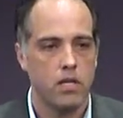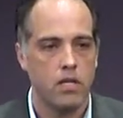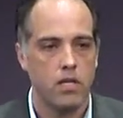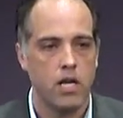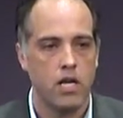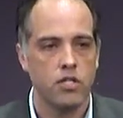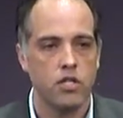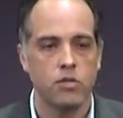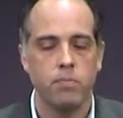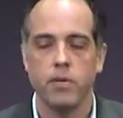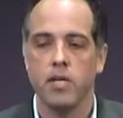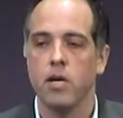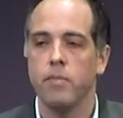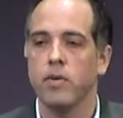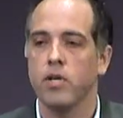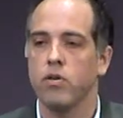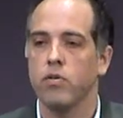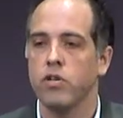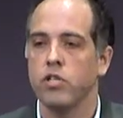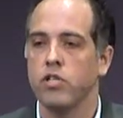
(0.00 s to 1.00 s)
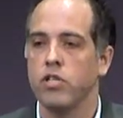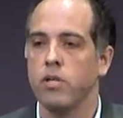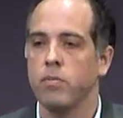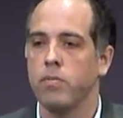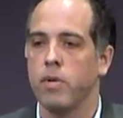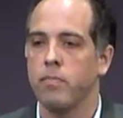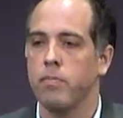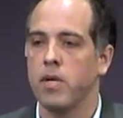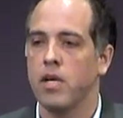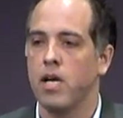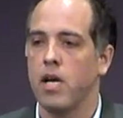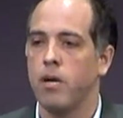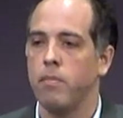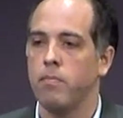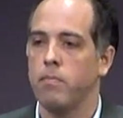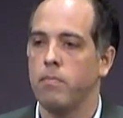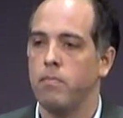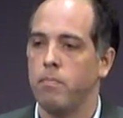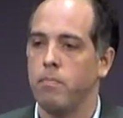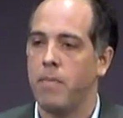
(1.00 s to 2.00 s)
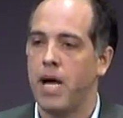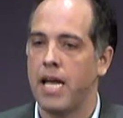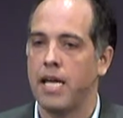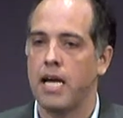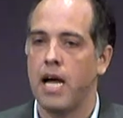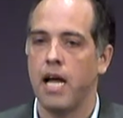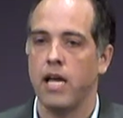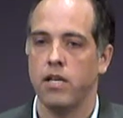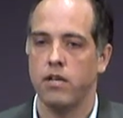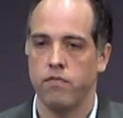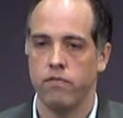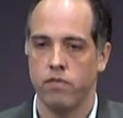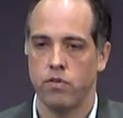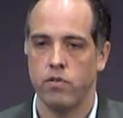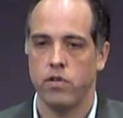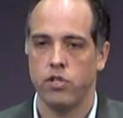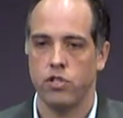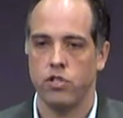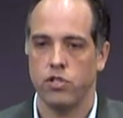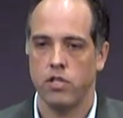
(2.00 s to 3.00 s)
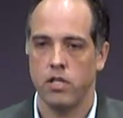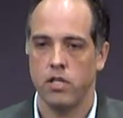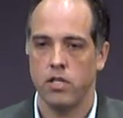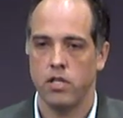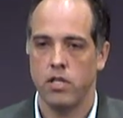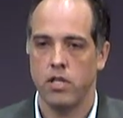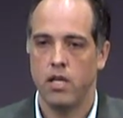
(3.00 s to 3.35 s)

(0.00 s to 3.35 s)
Not just become a Christian, but become my kind of Christian.